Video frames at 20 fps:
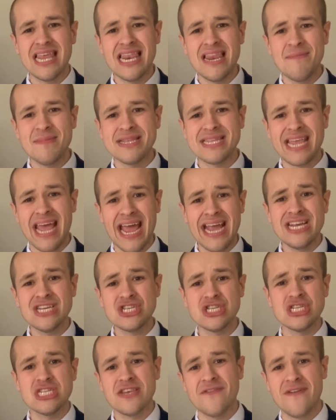
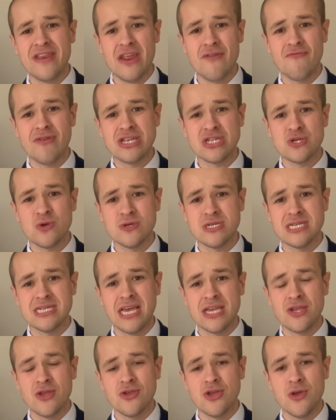limitations of any resources
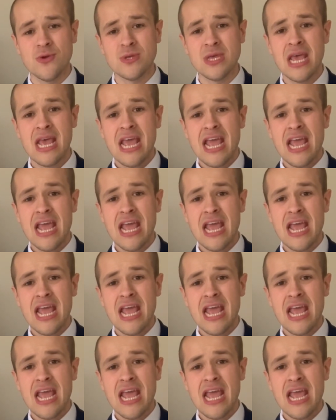that you use.